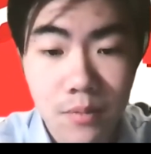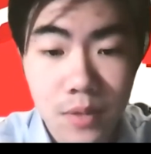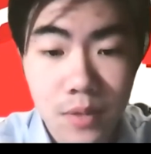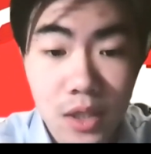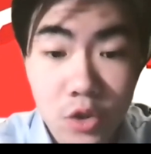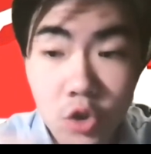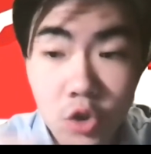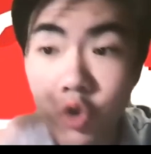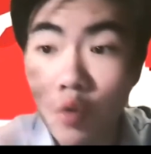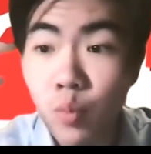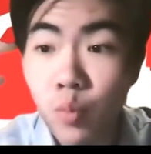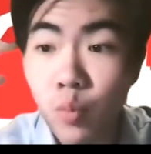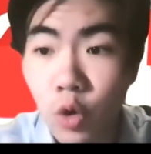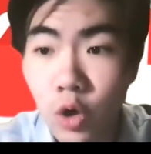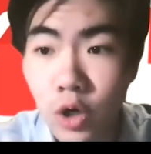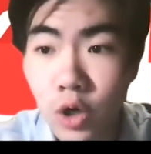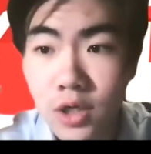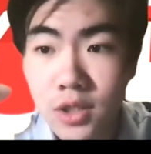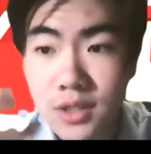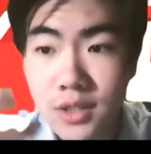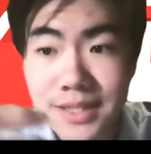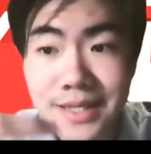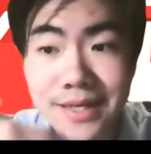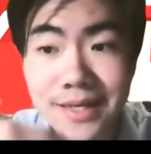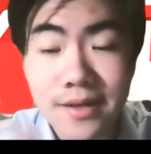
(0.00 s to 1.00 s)
into
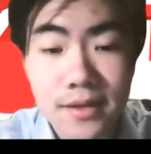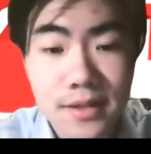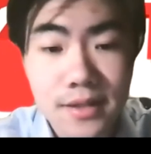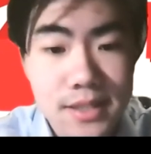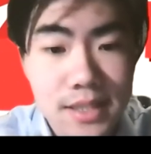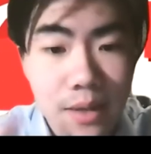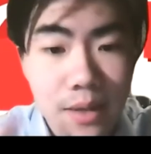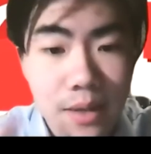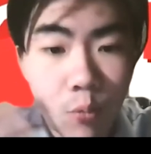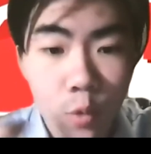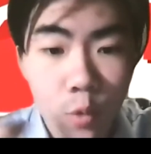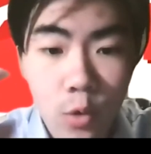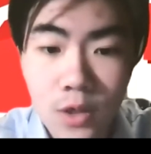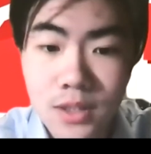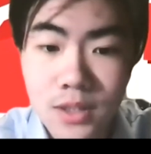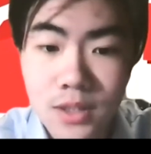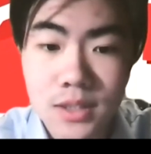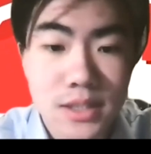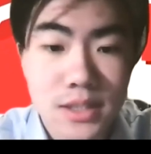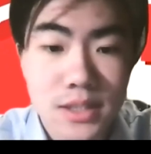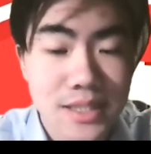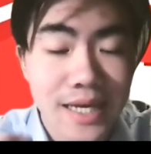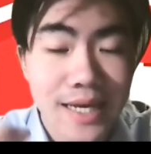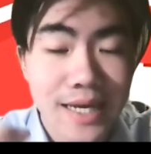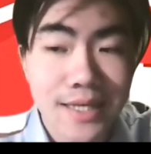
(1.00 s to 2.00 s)
more cities and more
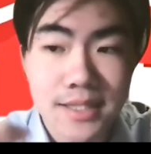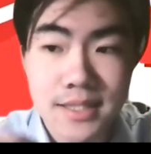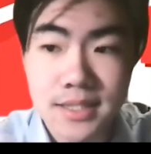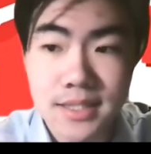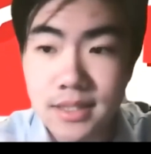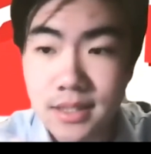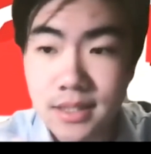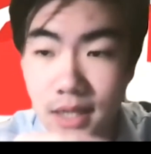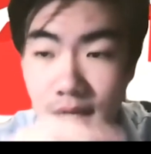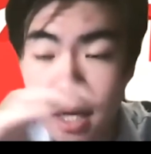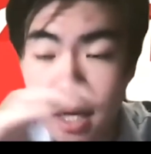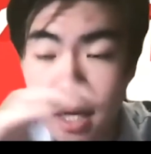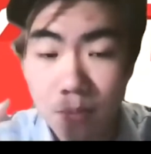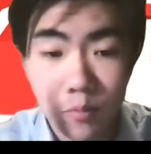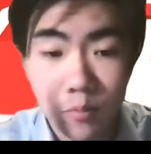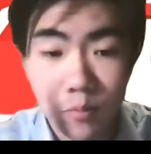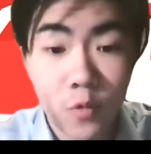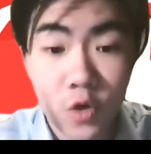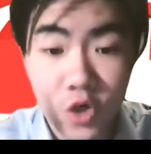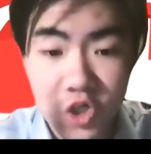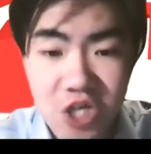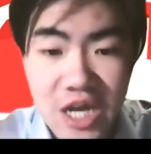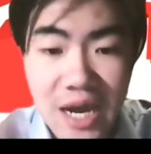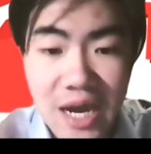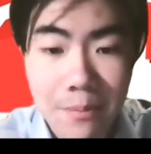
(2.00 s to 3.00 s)
states,
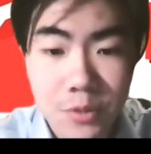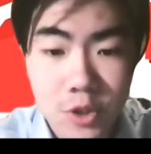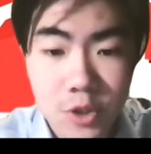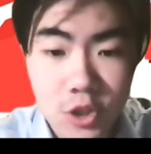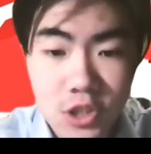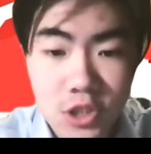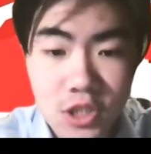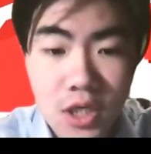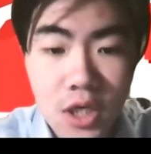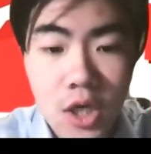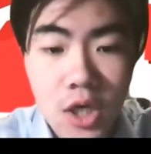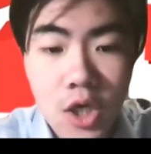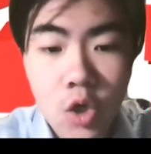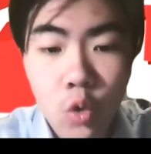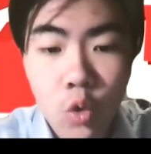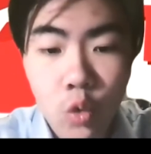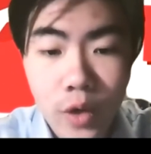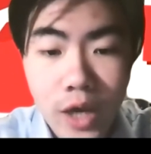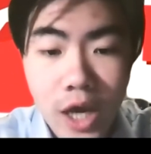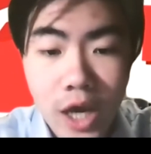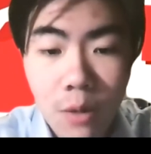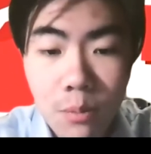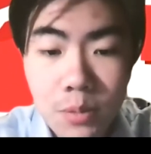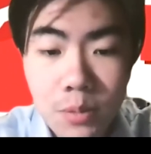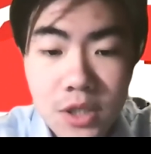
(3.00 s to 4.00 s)
more chapters. We
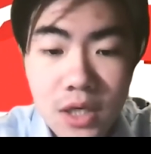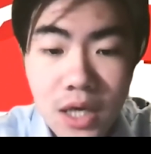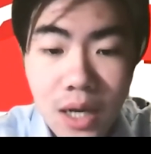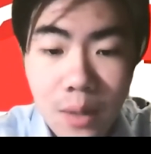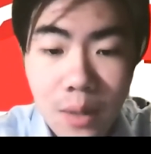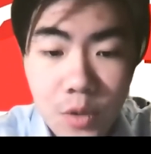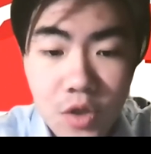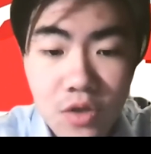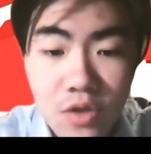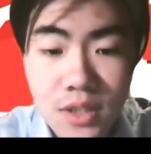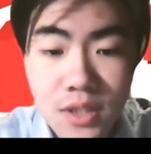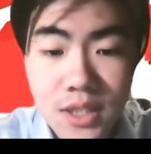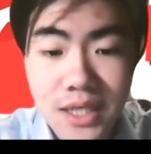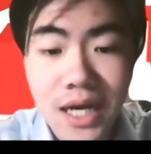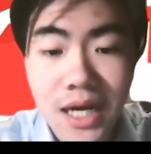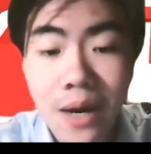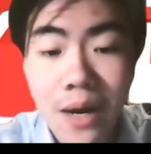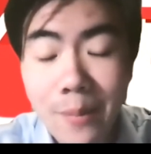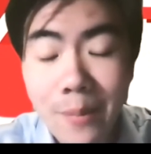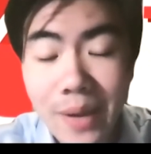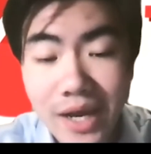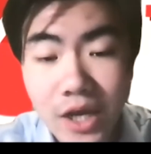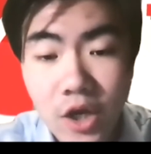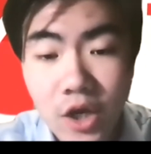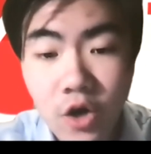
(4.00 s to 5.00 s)
help the community
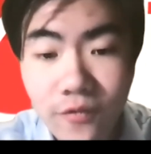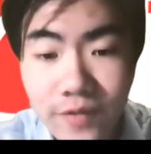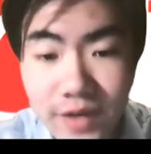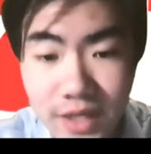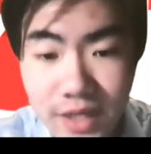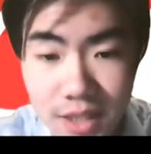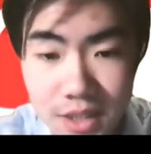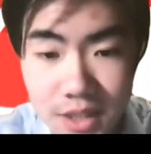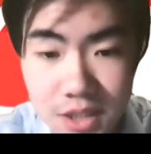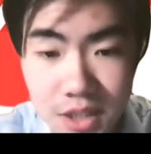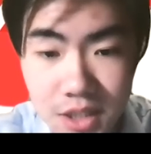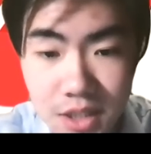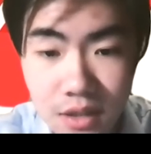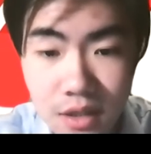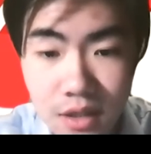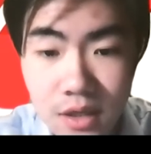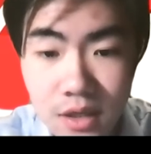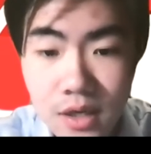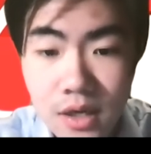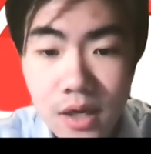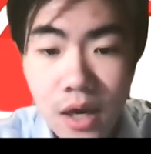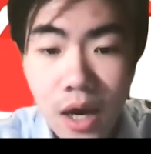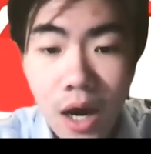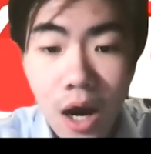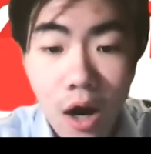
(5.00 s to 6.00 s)
combat COVID-19.
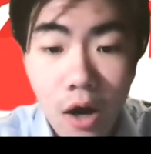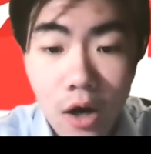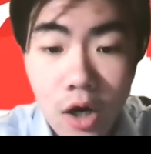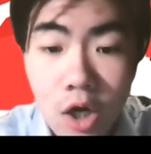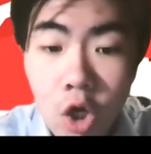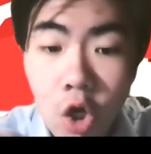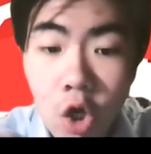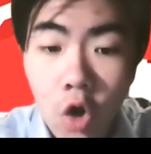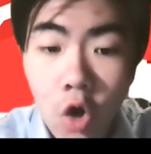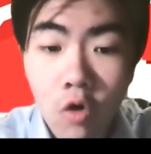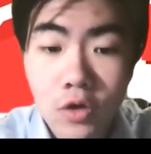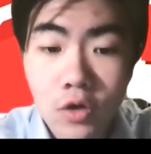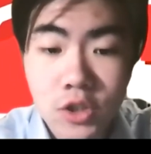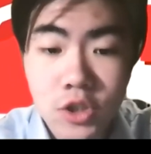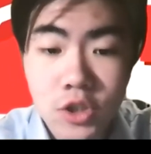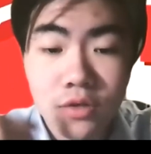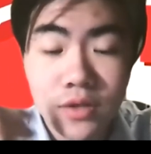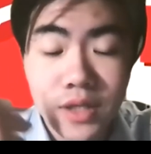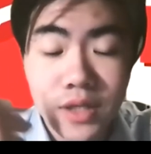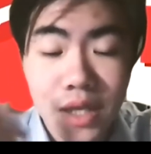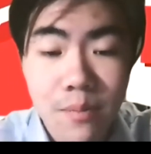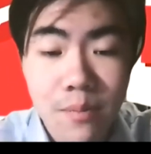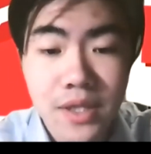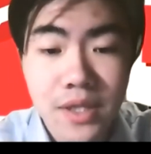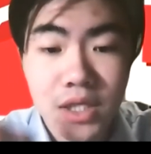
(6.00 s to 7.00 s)
Our goal is to
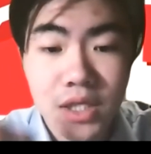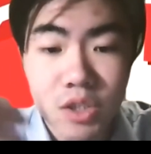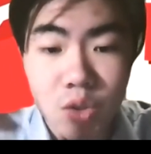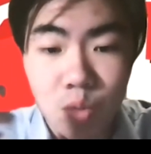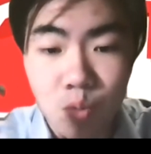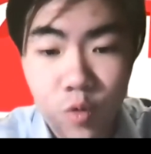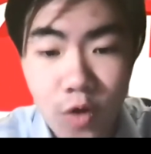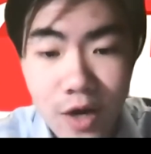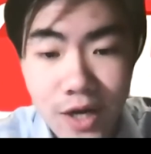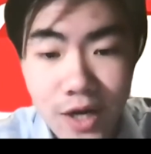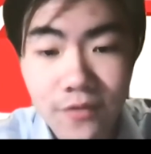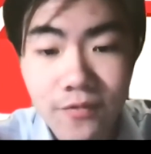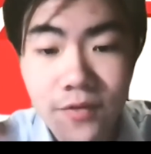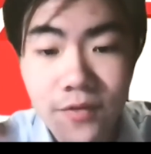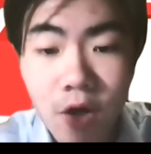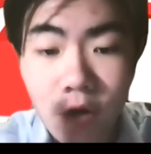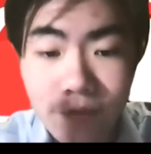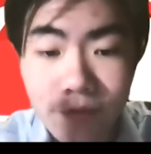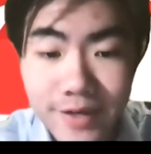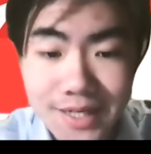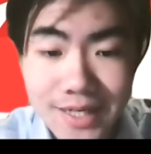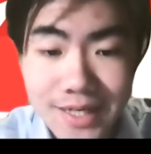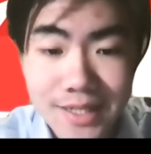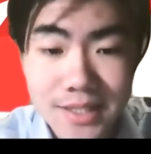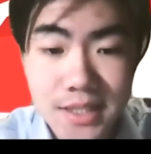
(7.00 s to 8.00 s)
limit the spread of
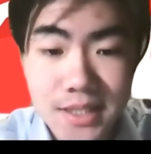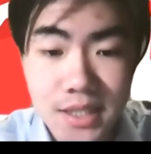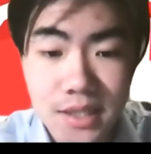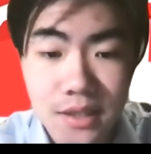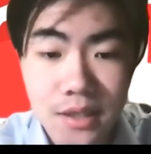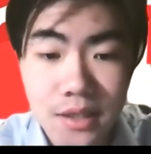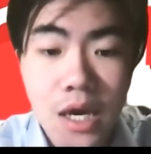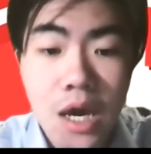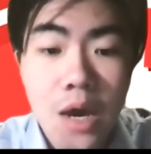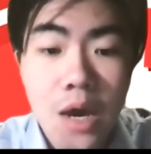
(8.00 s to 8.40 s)
COVID-19